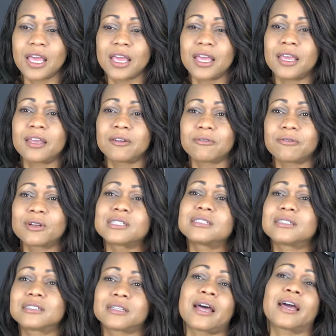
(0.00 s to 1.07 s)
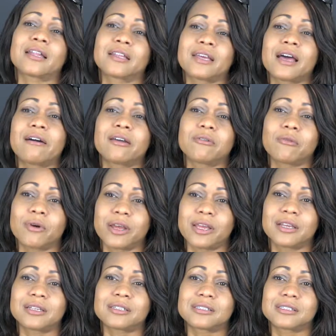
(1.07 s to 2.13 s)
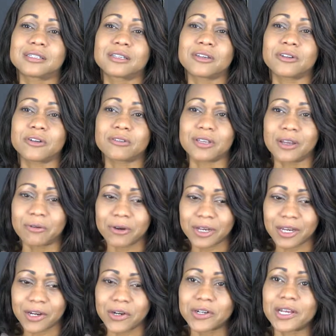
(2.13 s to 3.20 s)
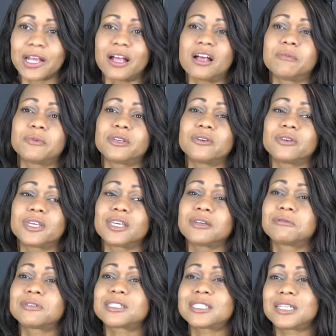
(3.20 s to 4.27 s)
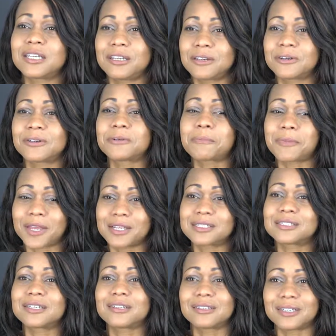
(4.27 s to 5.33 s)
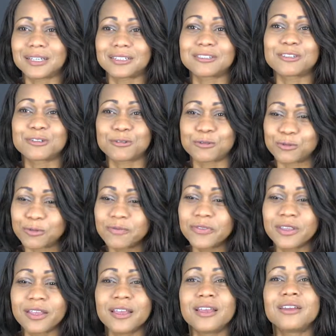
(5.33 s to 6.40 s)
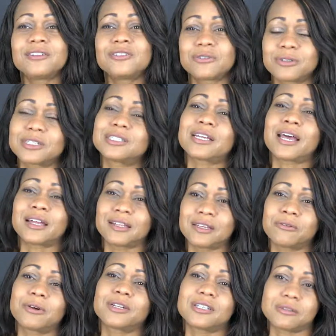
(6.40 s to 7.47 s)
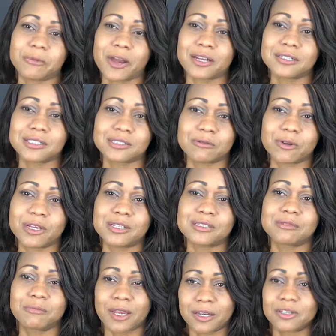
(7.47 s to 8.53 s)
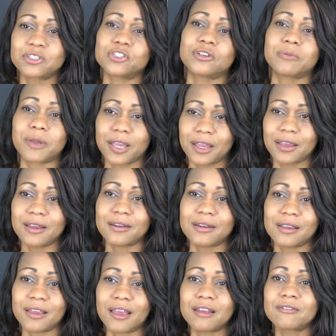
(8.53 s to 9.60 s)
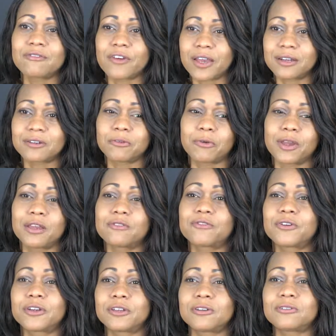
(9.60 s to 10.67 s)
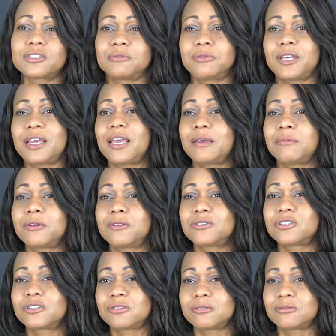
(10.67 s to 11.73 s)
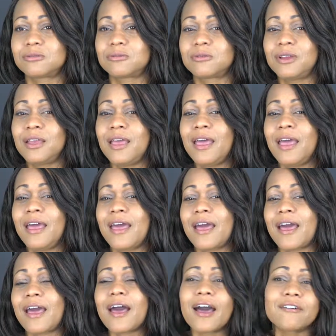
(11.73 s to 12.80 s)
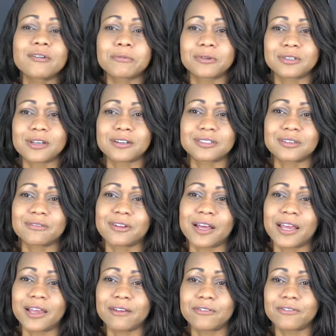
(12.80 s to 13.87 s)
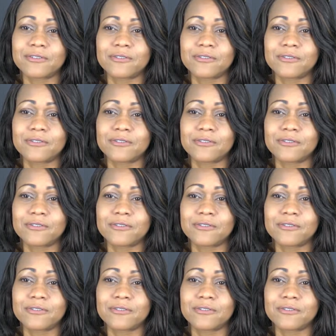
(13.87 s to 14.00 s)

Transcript: it was exactly how it was. You know, they were here to help you. He was here basically to do exactly what his practice was, manage your pain and find a way for you to be able to have a productive life,